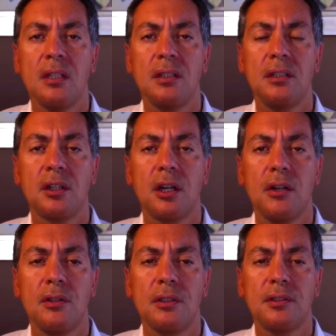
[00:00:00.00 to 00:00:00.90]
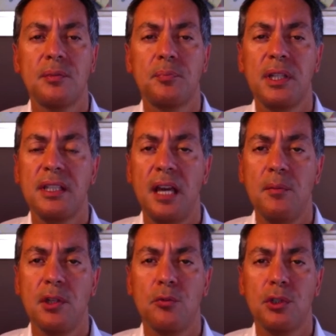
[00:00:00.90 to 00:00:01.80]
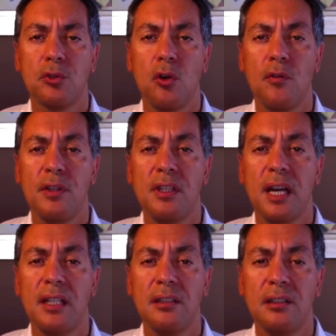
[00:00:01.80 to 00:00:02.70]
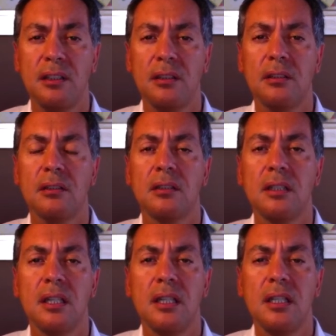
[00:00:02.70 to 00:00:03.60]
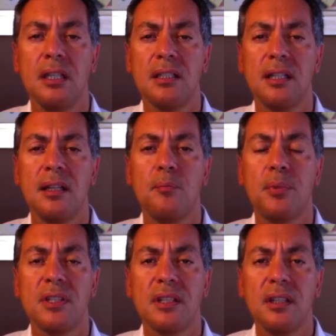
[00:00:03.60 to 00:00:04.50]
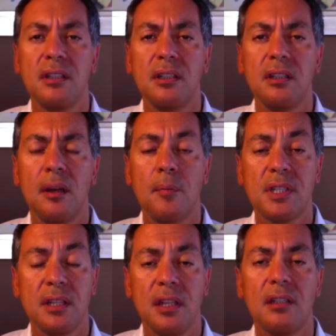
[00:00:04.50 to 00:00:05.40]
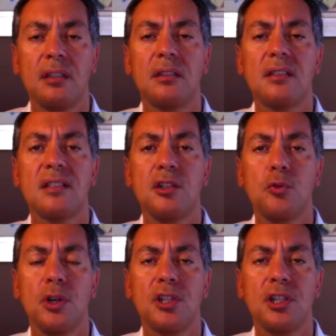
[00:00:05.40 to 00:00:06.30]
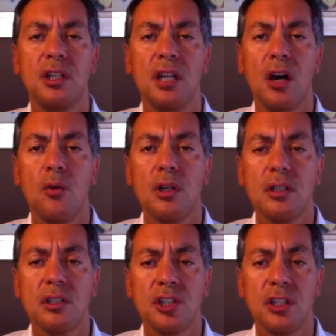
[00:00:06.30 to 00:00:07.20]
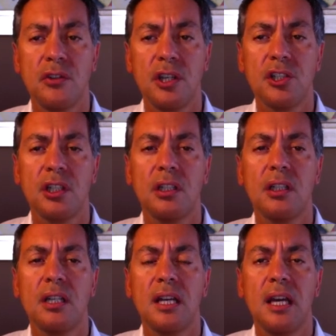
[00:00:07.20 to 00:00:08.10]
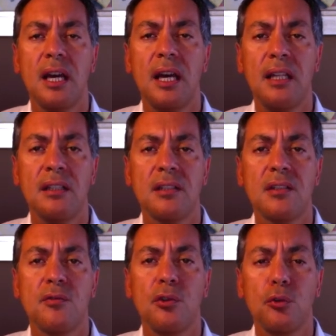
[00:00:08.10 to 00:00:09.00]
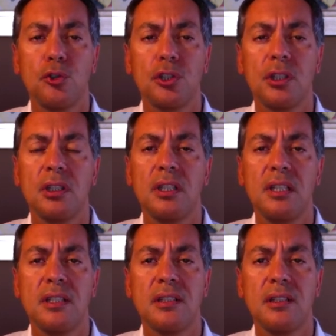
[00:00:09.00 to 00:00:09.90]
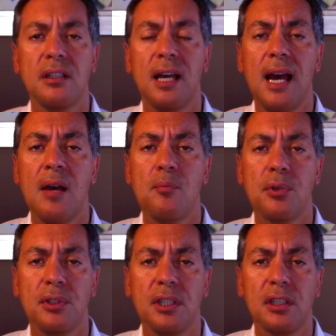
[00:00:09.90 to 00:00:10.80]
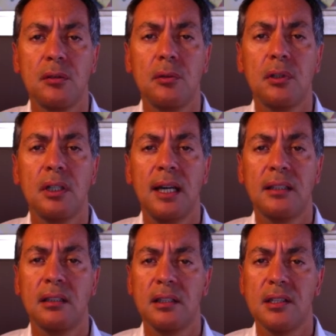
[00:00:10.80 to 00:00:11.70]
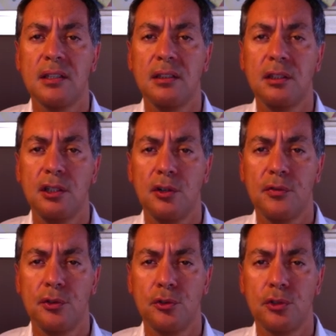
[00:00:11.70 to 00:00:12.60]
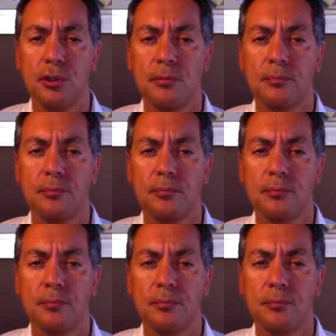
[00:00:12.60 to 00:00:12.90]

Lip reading: The current pandemic with COVID-19 is an unprecedented situation in our generation, and its evolution is still unpredictable, at least in the near future.